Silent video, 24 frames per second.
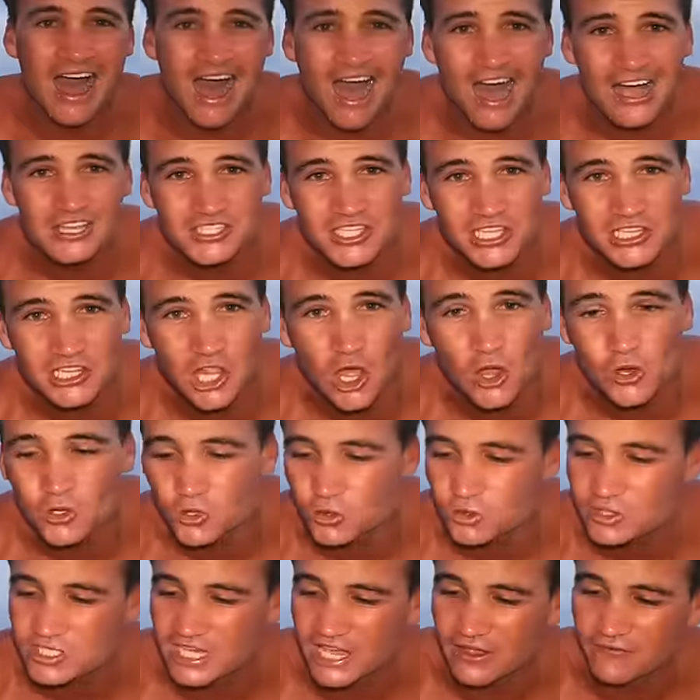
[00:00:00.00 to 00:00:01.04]
asked the
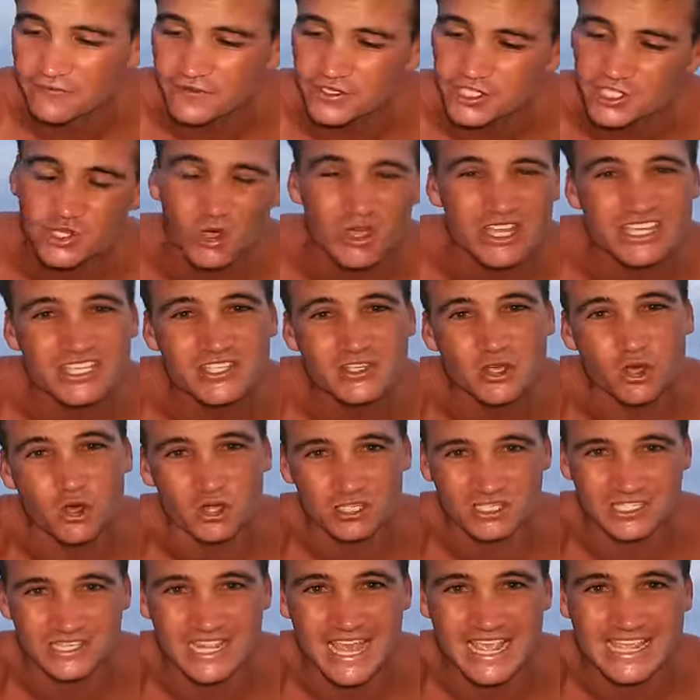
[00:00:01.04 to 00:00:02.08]
locals here for soy
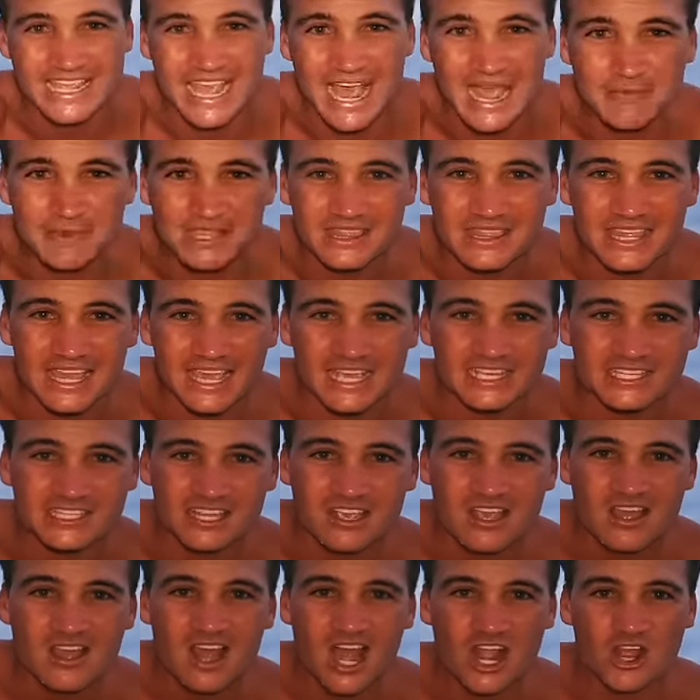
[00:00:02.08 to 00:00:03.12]
sauce and they gave me this.
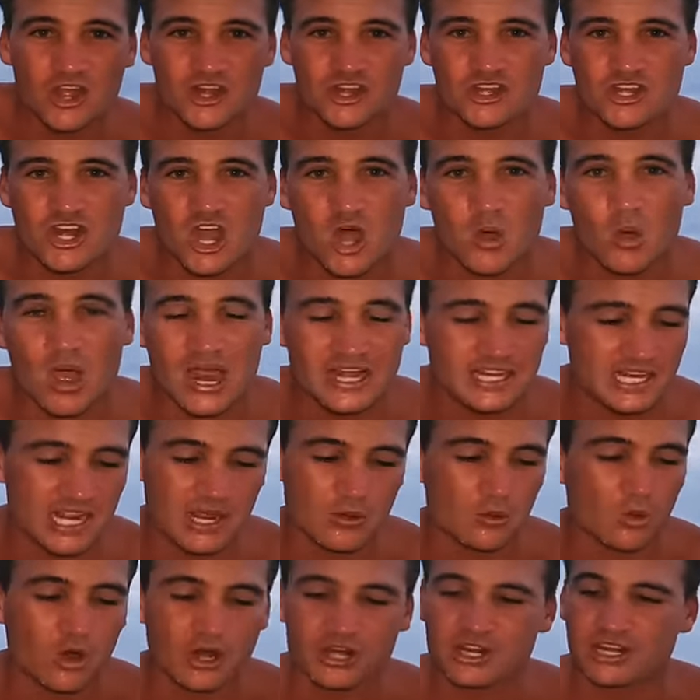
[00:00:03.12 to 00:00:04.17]
I got no idea
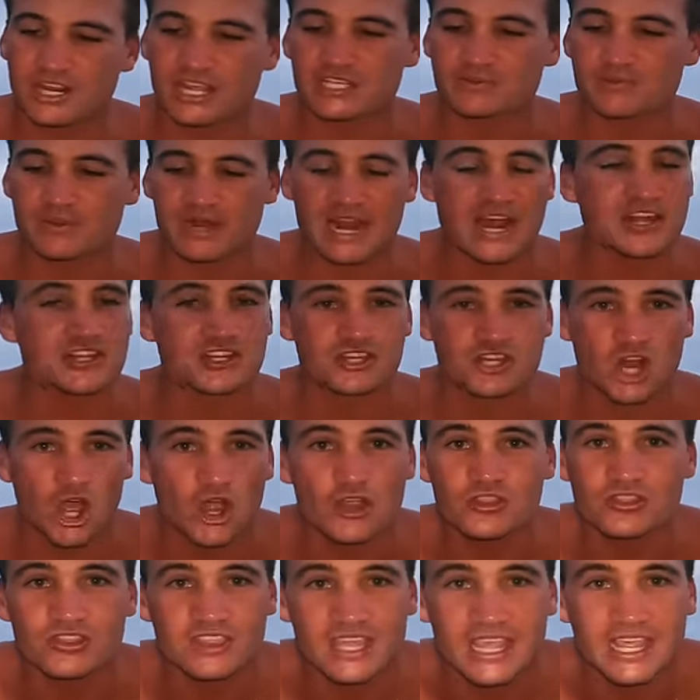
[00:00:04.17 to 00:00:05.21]
what it is, but I
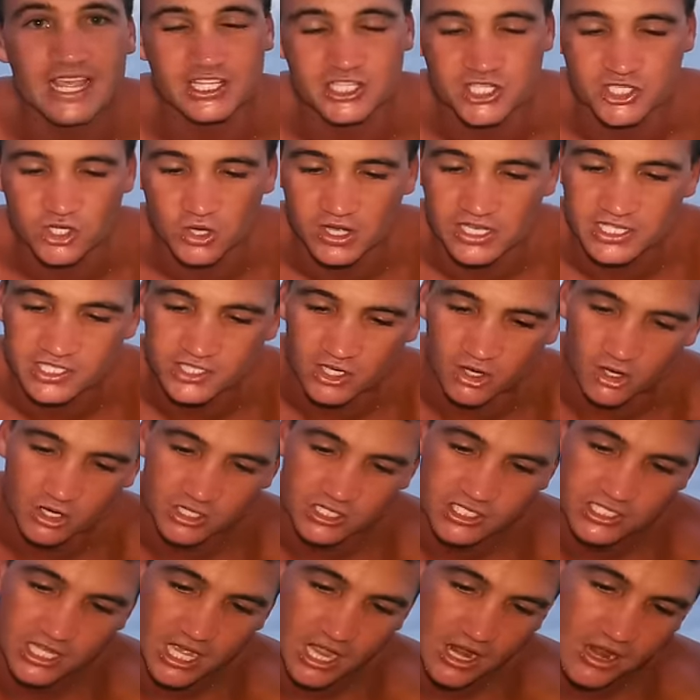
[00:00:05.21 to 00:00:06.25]
don't think it's soy sauce.
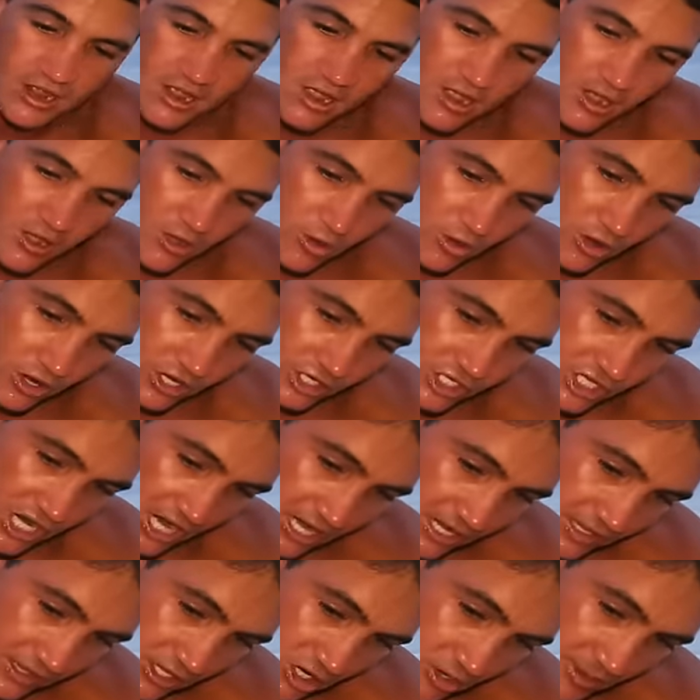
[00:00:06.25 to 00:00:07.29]
So we're gonna chuck
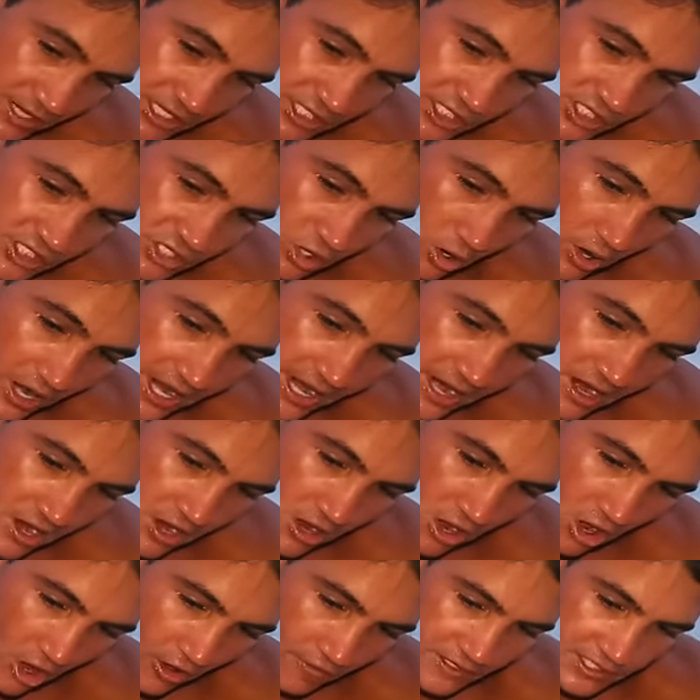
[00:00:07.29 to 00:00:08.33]
a little bit of soy
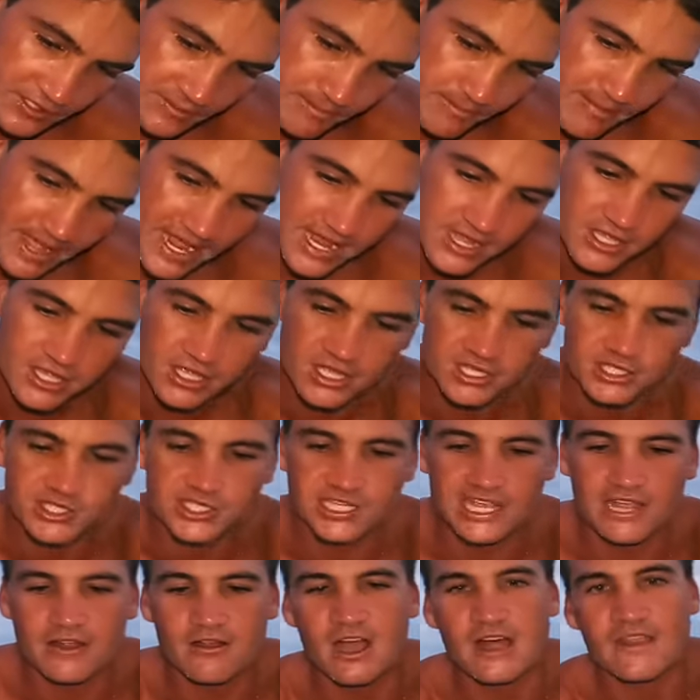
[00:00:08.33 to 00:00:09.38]
on this meat. You can
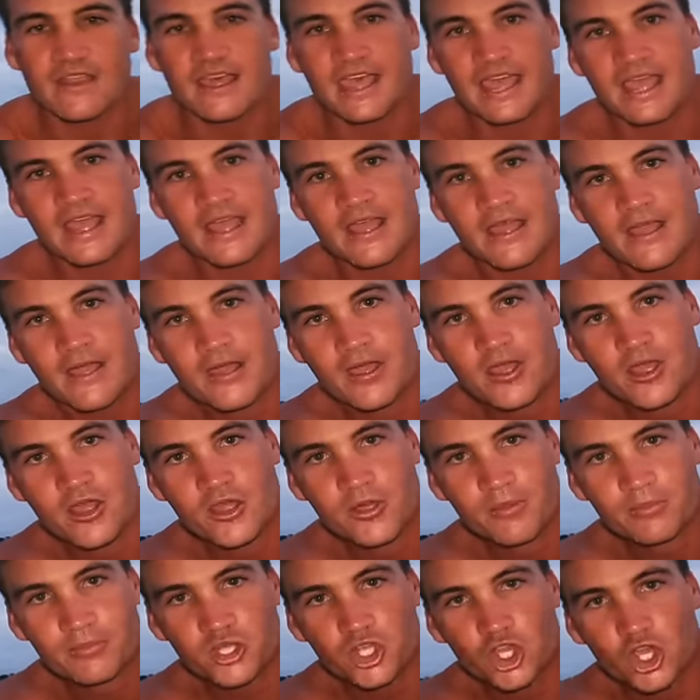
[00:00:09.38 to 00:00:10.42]
see right there.
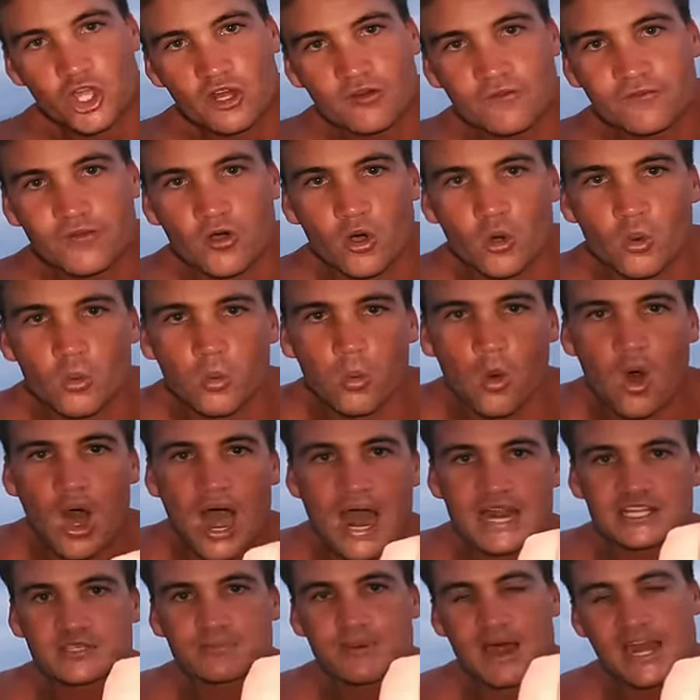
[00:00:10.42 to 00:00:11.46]
Beautiful
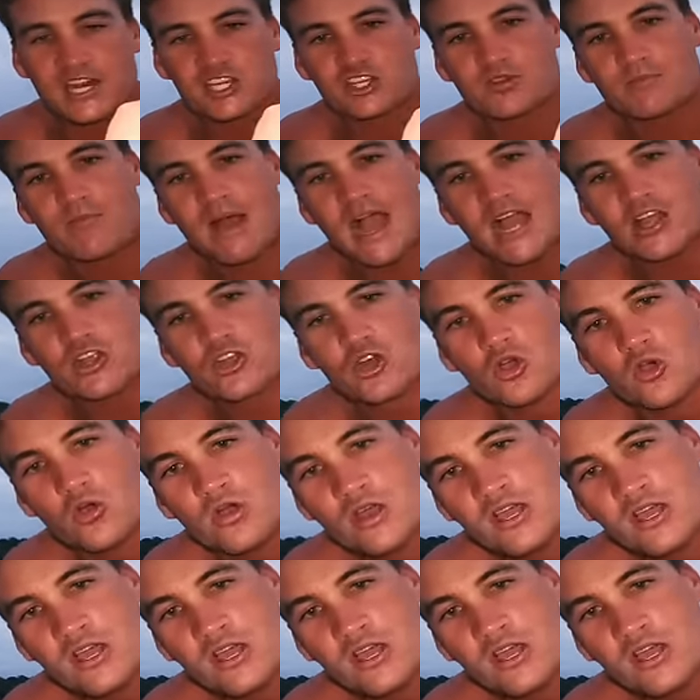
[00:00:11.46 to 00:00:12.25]
white Spanish mackerel